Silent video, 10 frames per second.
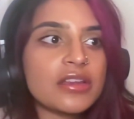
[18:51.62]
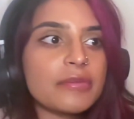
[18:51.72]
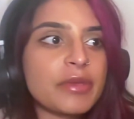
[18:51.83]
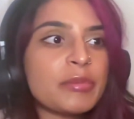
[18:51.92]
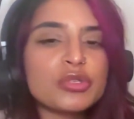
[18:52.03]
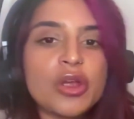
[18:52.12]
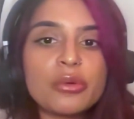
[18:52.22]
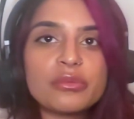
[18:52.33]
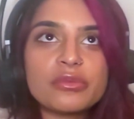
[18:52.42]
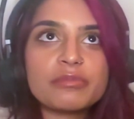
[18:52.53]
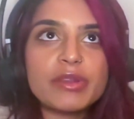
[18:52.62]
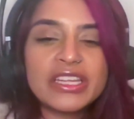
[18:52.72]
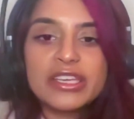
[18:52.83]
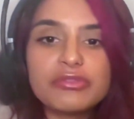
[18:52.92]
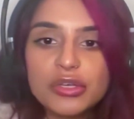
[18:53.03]
people don't
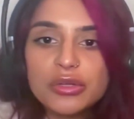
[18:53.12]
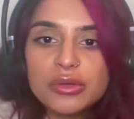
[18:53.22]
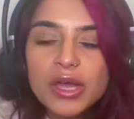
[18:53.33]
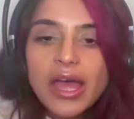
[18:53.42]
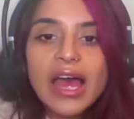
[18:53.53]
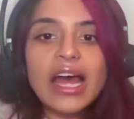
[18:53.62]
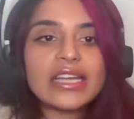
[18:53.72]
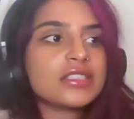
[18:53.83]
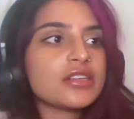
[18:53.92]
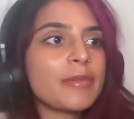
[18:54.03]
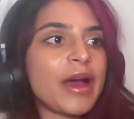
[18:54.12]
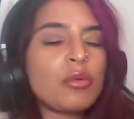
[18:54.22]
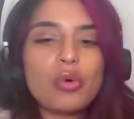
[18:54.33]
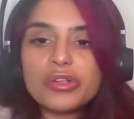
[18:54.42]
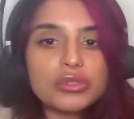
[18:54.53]
believe you. And no matter
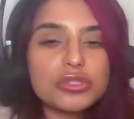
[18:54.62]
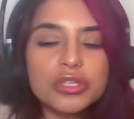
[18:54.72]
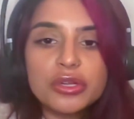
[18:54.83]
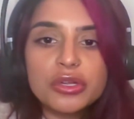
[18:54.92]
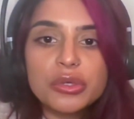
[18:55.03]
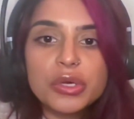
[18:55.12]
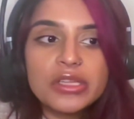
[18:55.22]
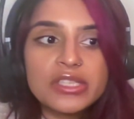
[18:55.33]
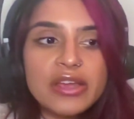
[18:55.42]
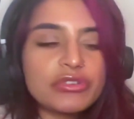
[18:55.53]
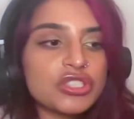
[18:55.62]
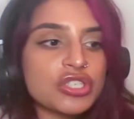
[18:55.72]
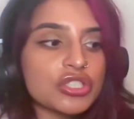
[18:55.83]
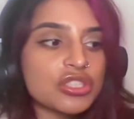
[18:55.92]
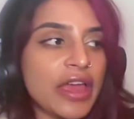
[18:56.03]
what you do, there is
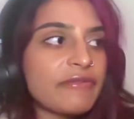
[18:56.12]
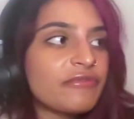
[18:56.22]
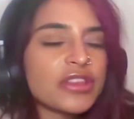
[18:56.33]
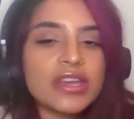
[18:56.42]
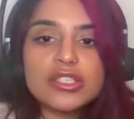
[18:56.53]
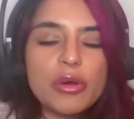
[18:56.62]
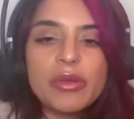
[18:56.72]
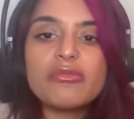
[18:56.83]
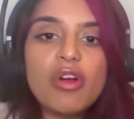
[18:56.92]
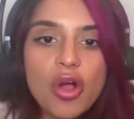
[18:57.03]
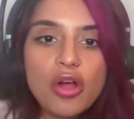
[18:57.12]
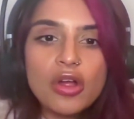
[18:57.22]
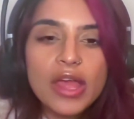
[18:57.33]
just everything is going wrong.